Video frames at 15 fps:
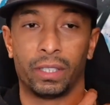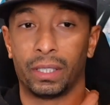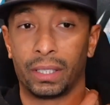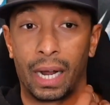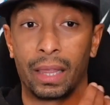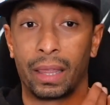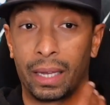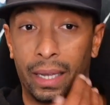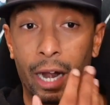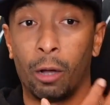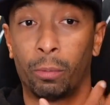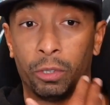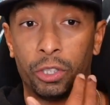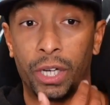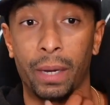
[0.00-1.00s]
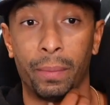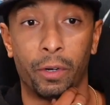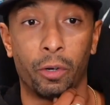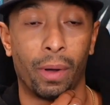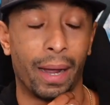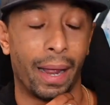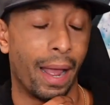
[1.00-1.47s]
And I think it helped shape who
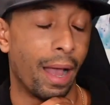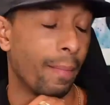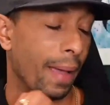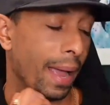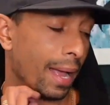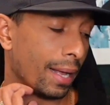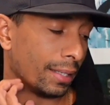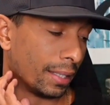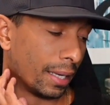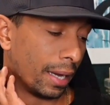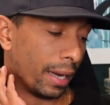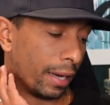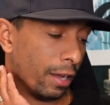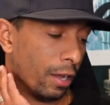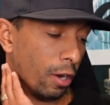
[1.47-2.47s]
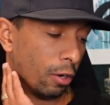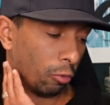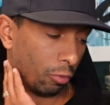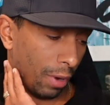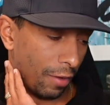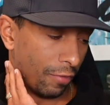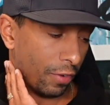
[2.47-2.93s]
I am as a
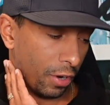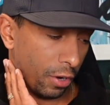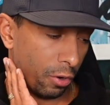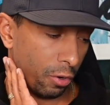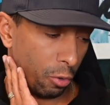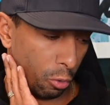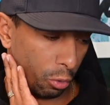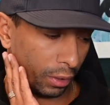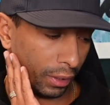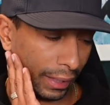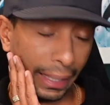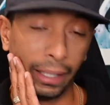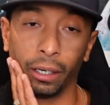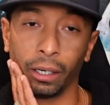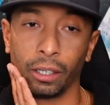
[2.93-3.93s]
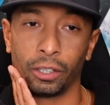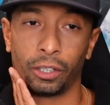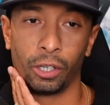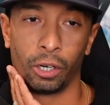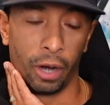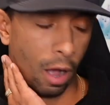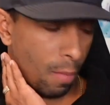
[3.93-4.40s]
revenue leader.
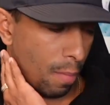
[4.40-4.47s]
So no,